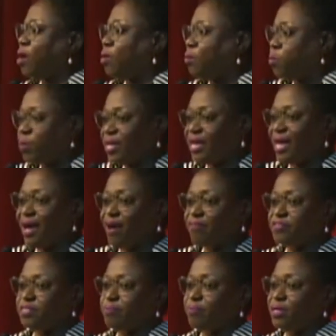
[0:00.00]
We have to
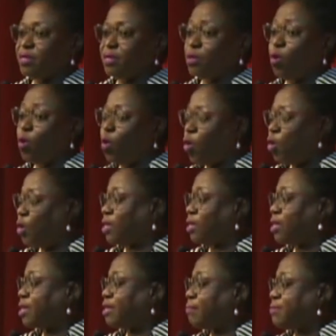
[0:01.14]
be on all
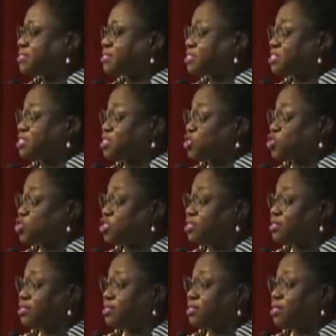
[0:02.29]
committed to the
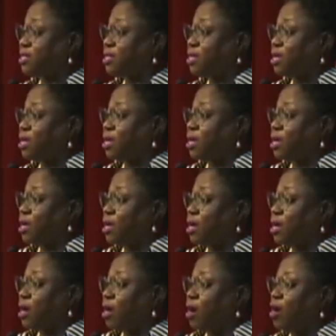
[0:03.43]
journey
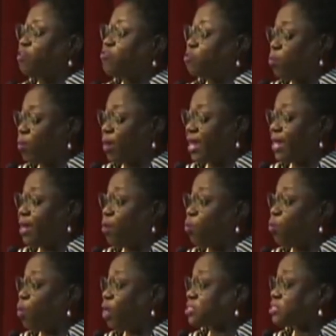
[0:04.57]
of where,
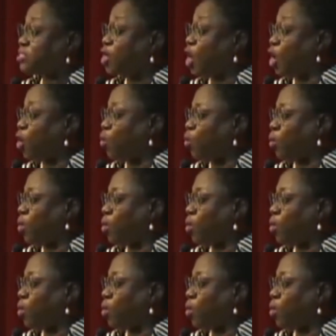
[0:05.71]
what now?